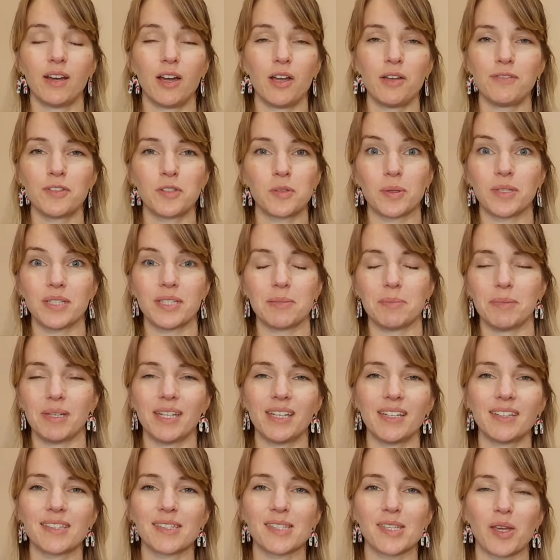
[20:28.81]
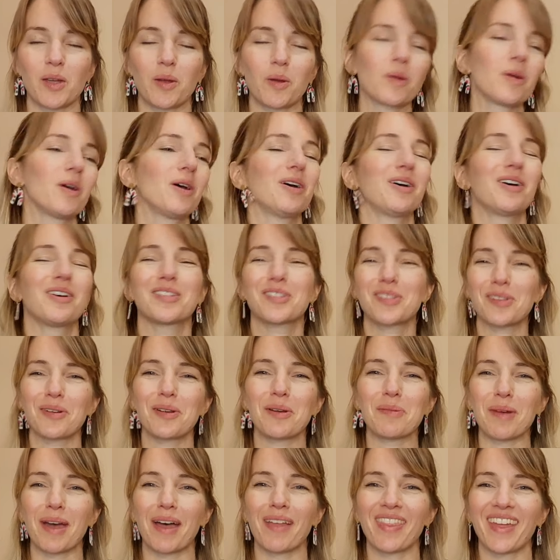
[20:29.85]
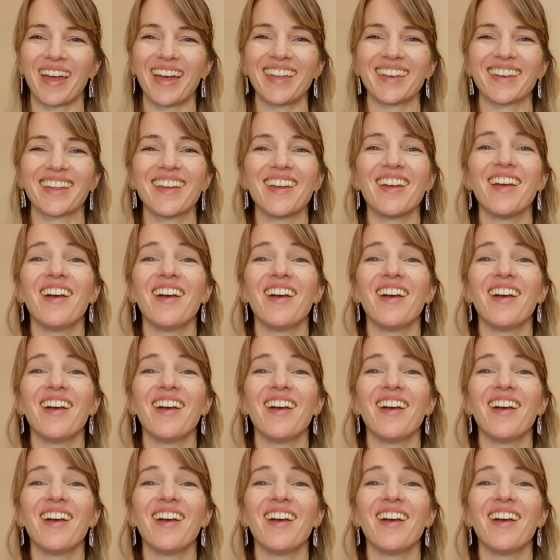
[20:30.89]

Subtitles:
over 20 minutes, so sorry about that.